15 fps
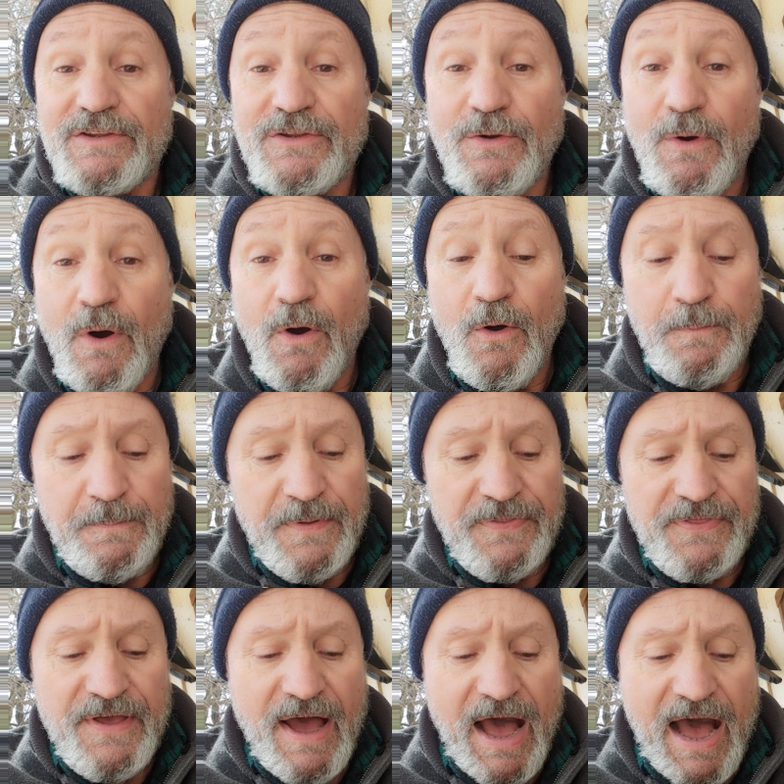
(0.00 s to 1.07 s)
to
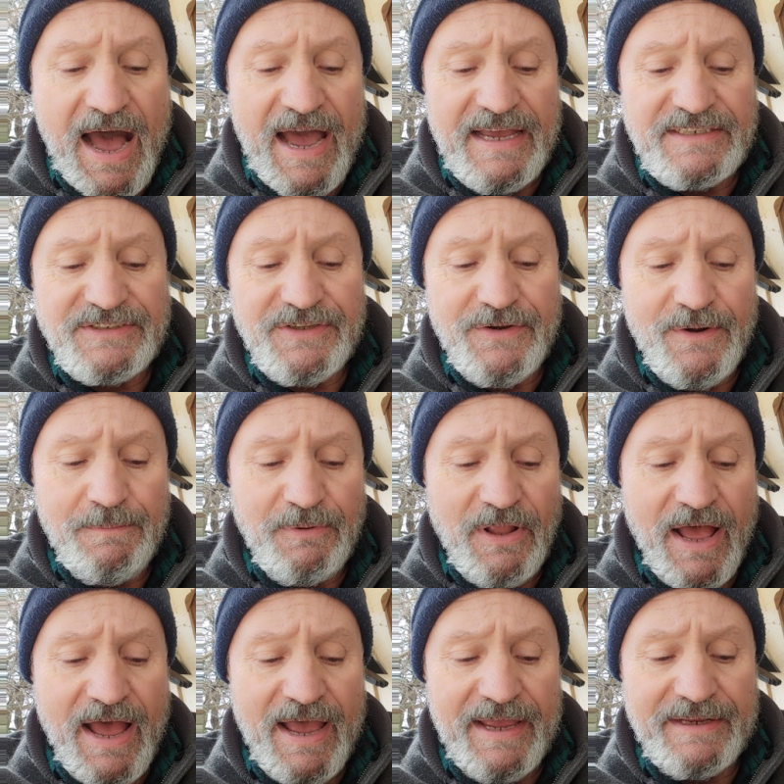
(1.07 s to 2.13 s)
open the eyes that are
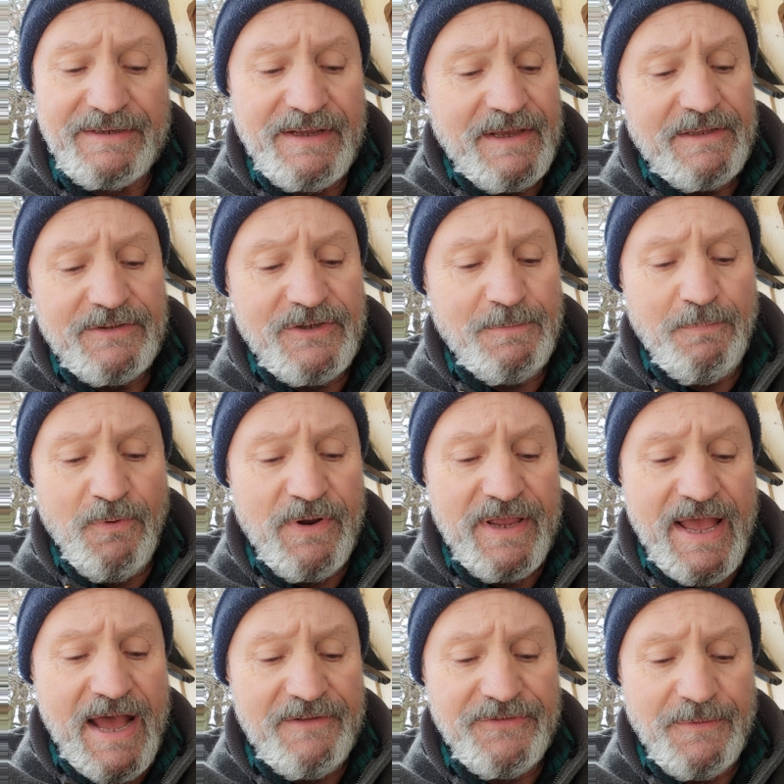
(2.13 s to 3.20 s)
blind, to
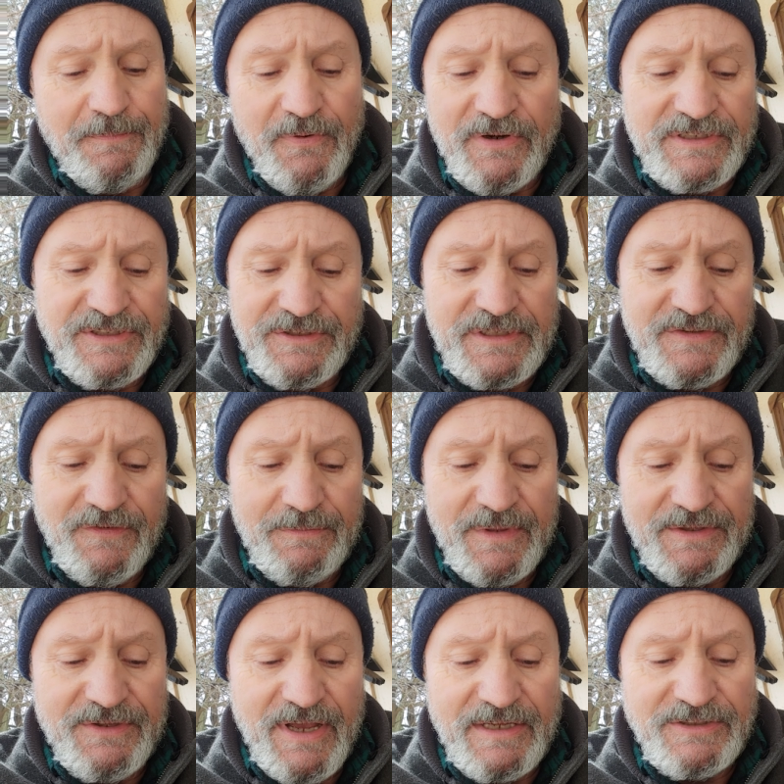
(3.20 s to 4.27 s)
bring out the prisoners
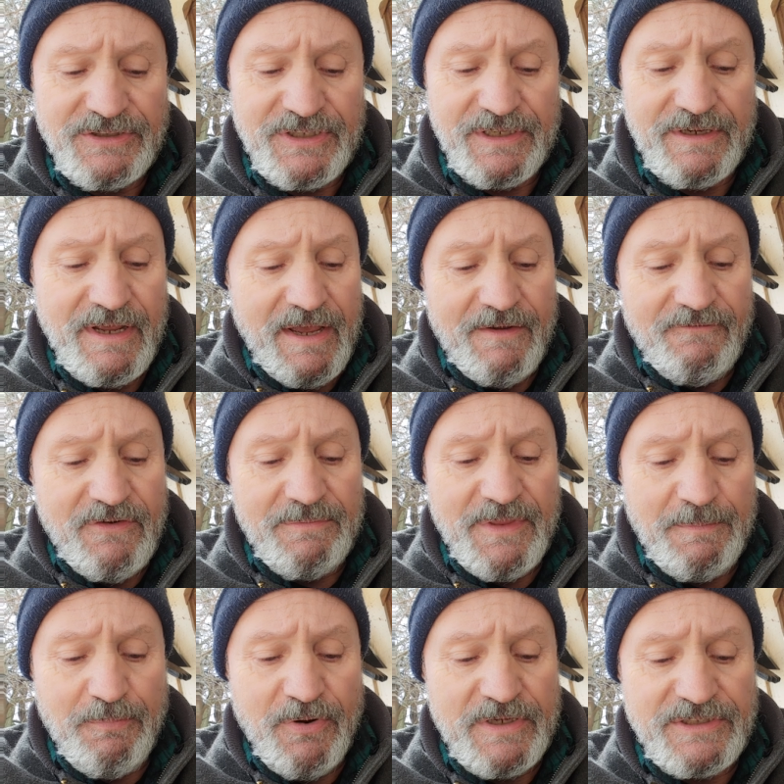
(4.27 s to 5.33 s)
from the dungeon,
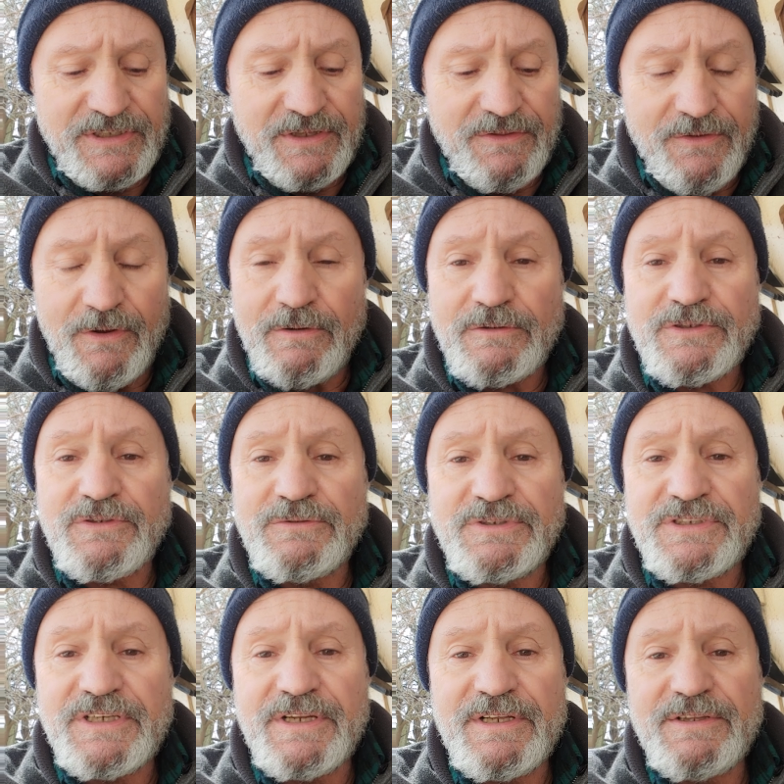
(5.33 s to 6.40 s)
from the prison, those who
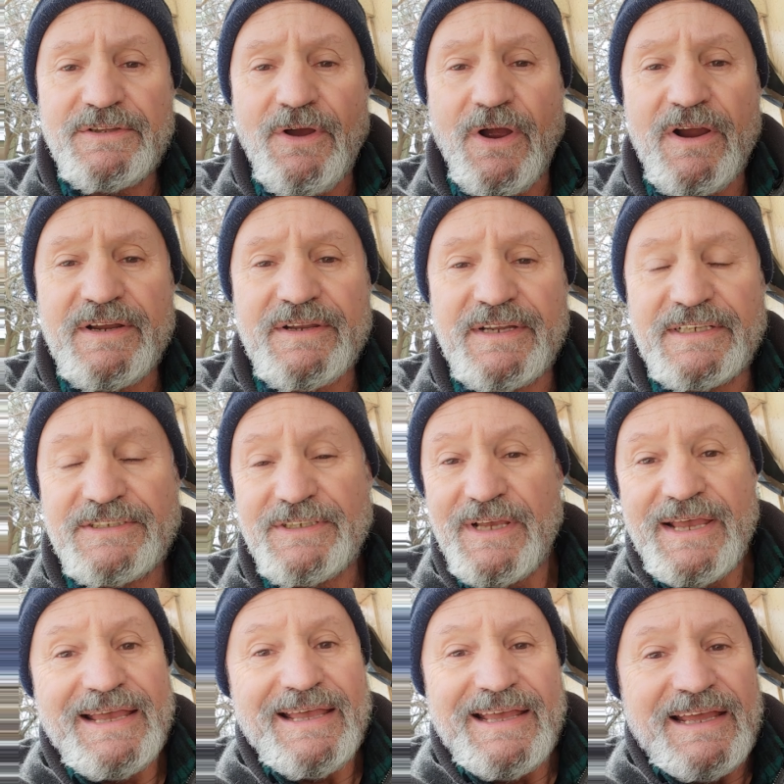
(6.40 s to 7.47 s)
sit in darkness.
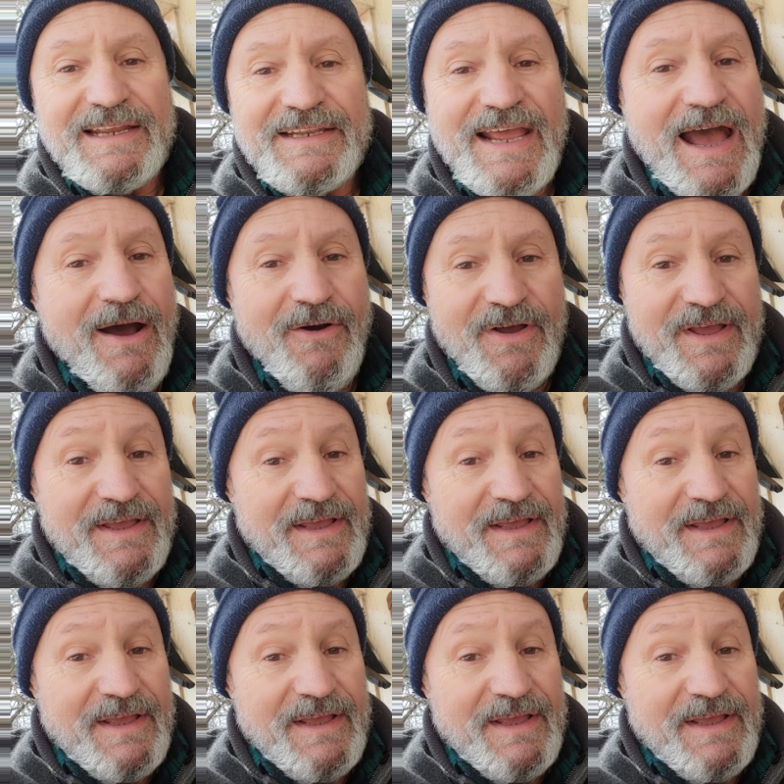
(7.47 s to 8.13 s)
Now,